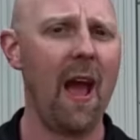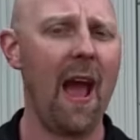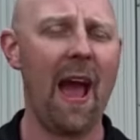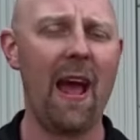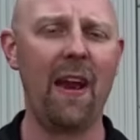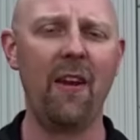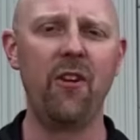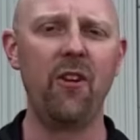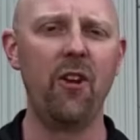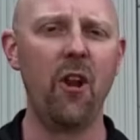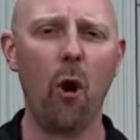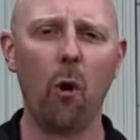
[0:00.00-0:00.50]

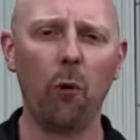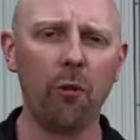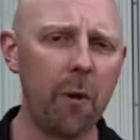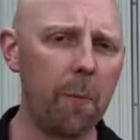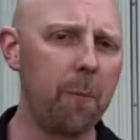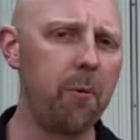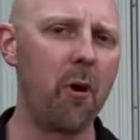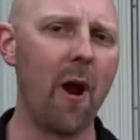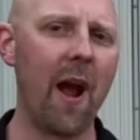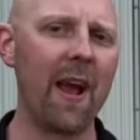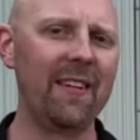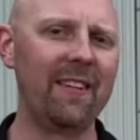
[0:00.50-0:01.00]
and know the
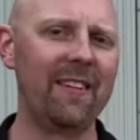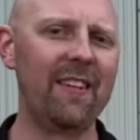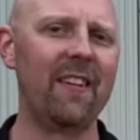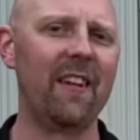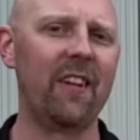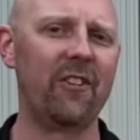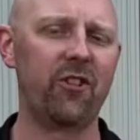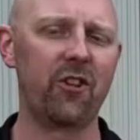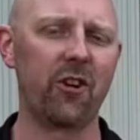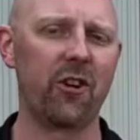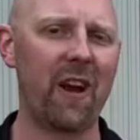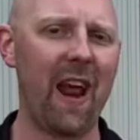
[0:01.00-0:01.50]
pricing
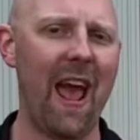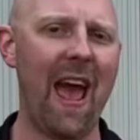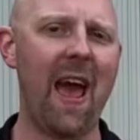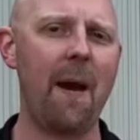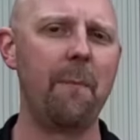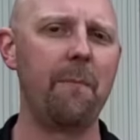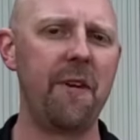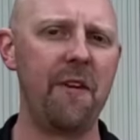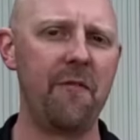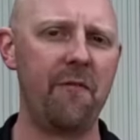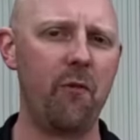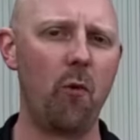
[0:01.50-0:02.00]
that you're going to
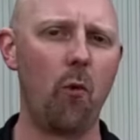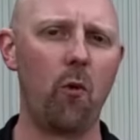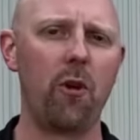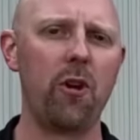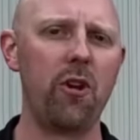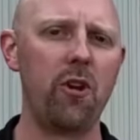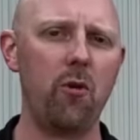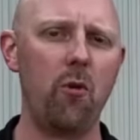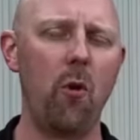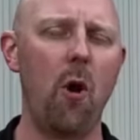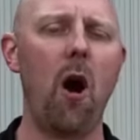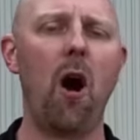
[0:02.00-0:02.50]
have before
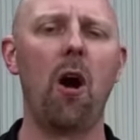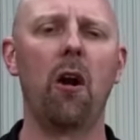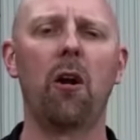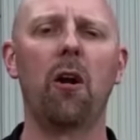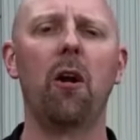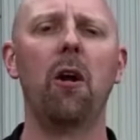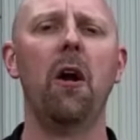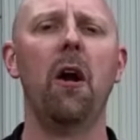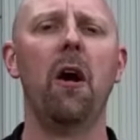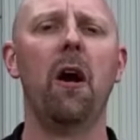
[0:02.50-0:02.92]
you are